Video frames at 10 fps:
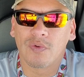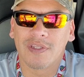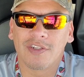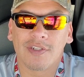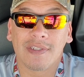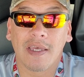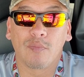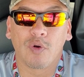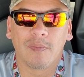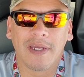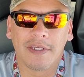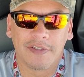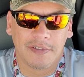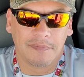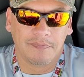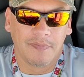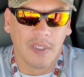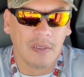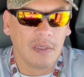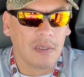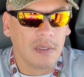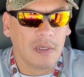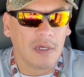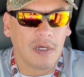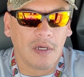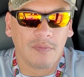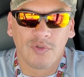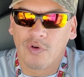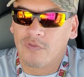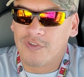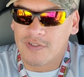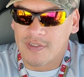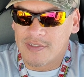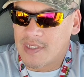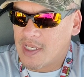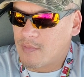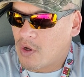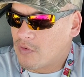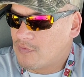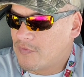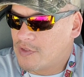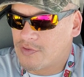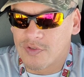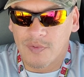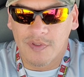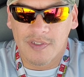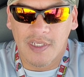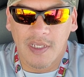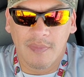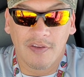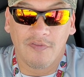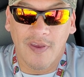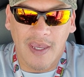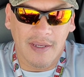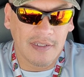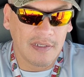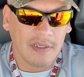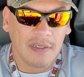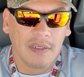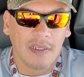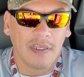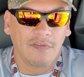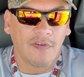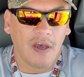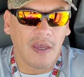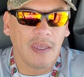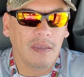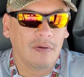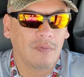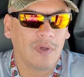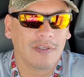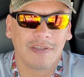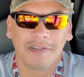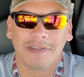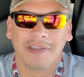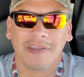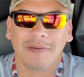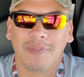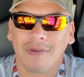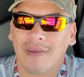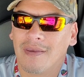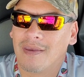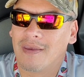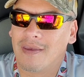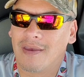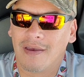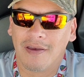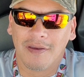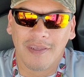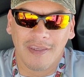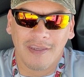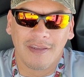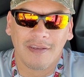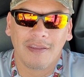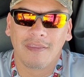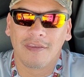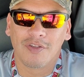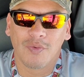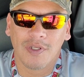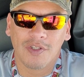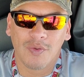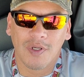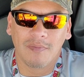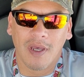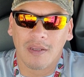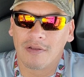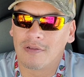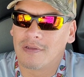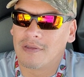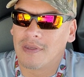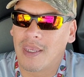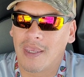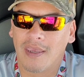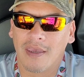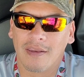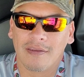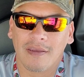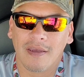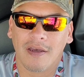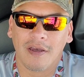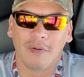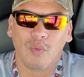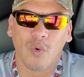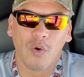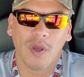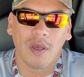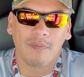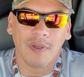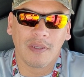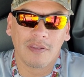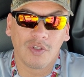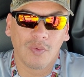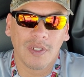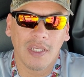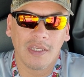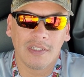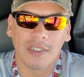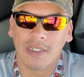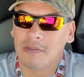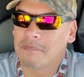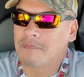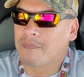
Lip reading: only it just had more miles. Drove just the same. All the features were the same. In fact, if I went to sleep in the 2020 model and woke up in the 2018,